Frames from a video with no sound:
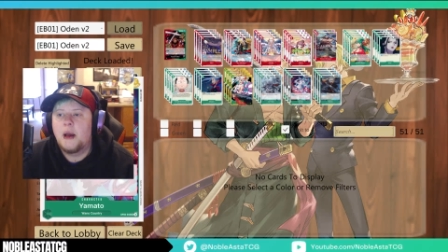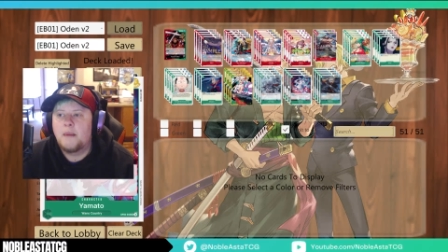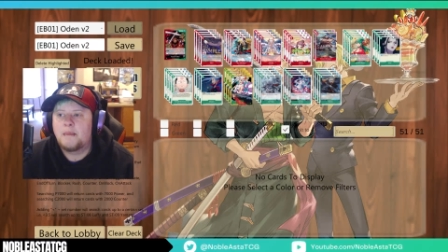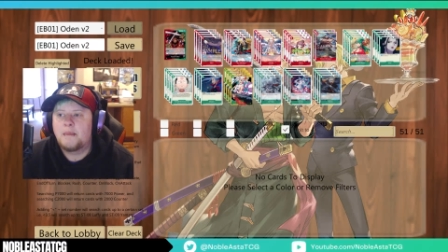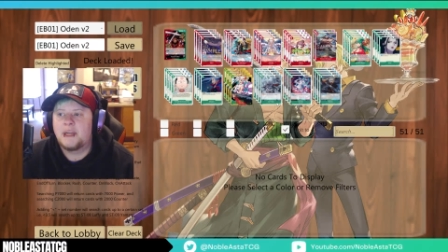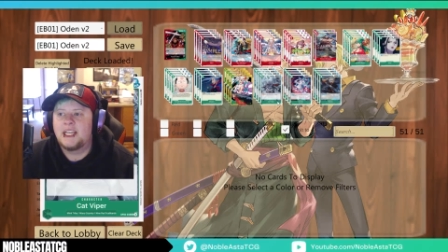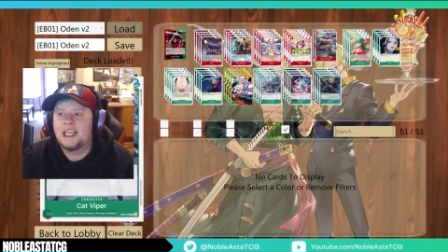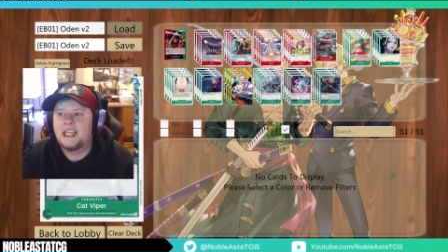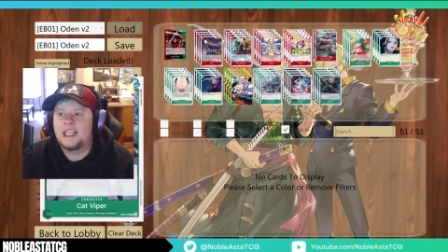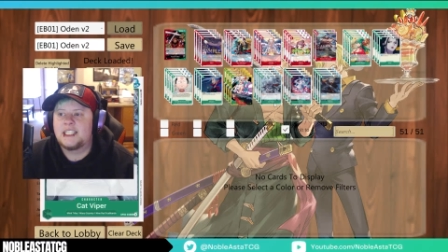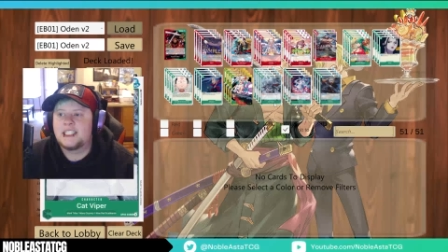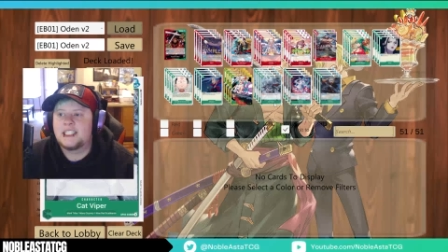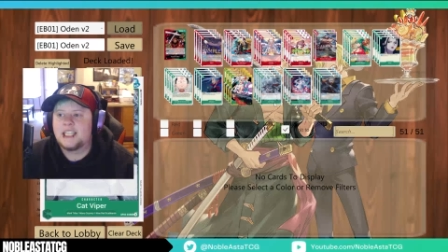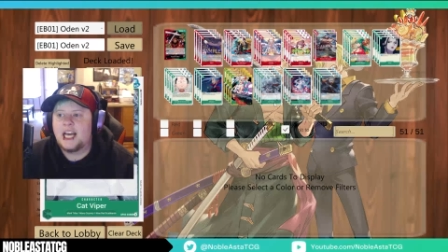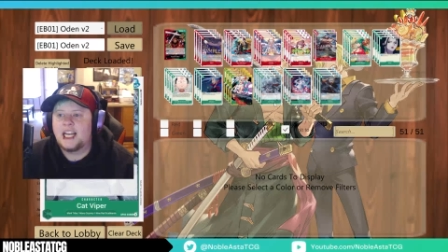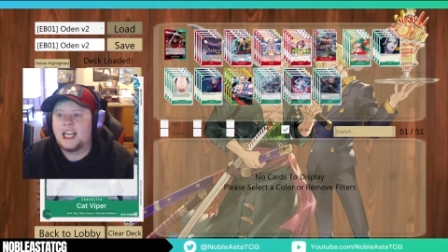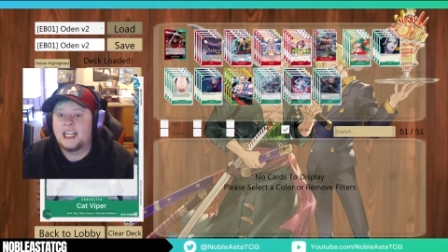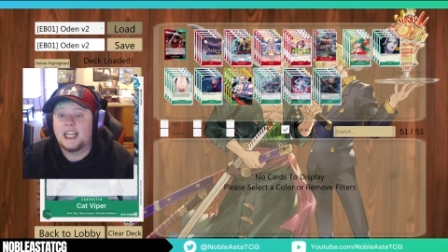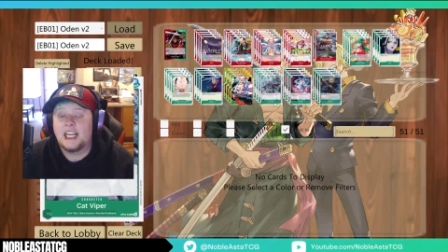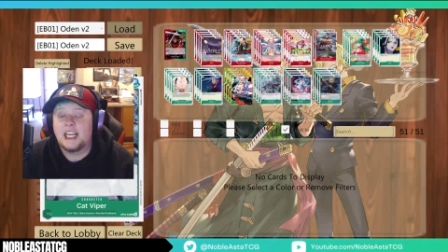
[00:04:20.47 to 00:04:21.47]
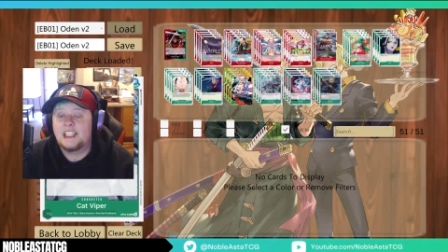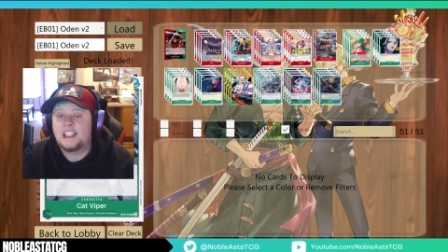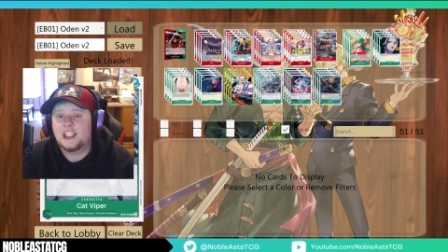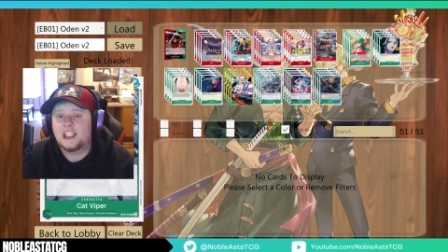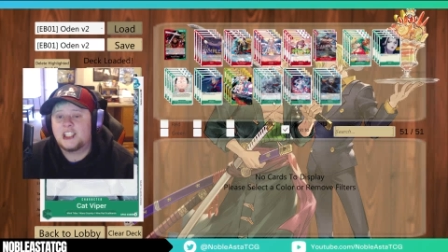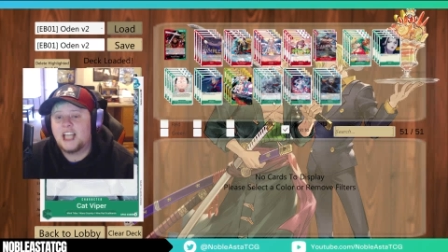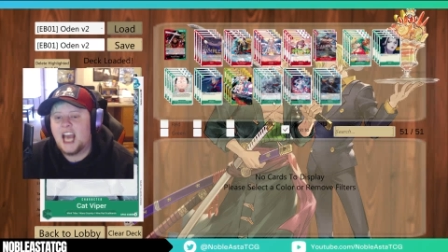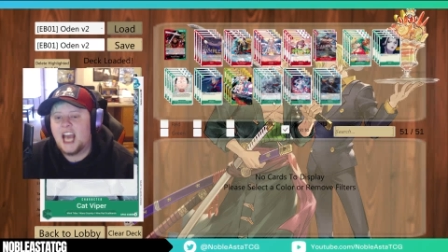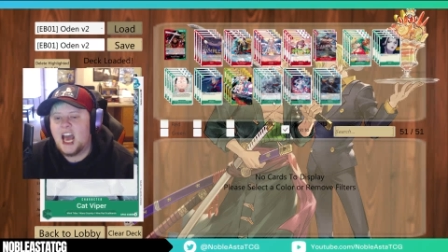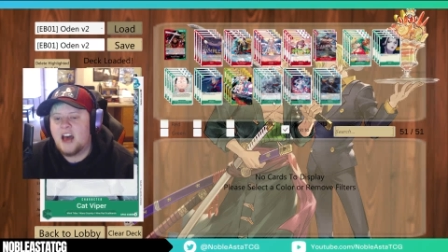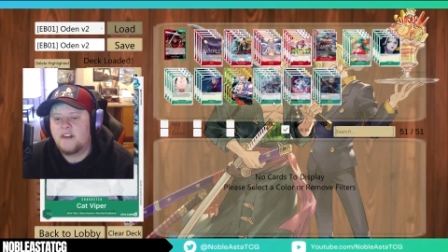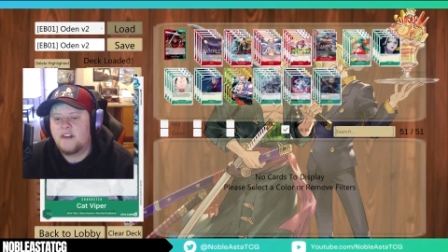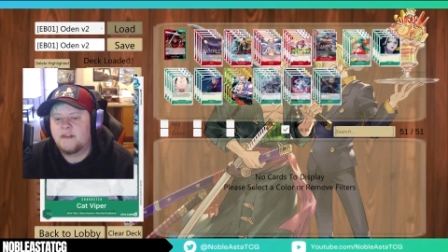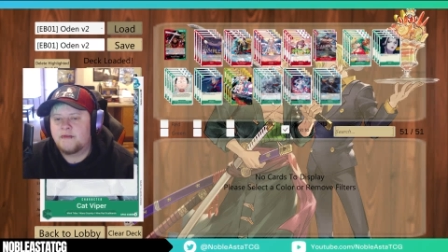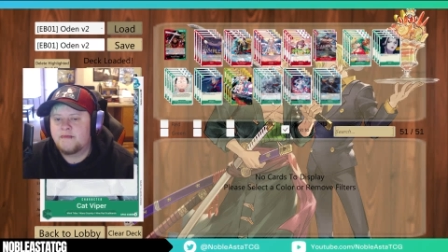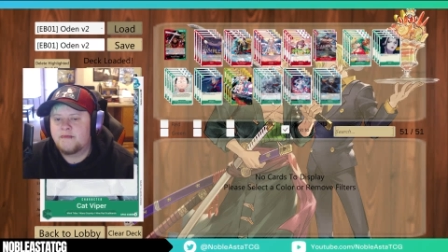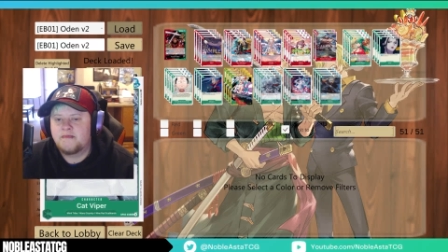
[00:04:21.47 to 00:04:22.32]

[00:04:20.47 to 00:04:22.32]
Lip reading: but it is kind of nice just to have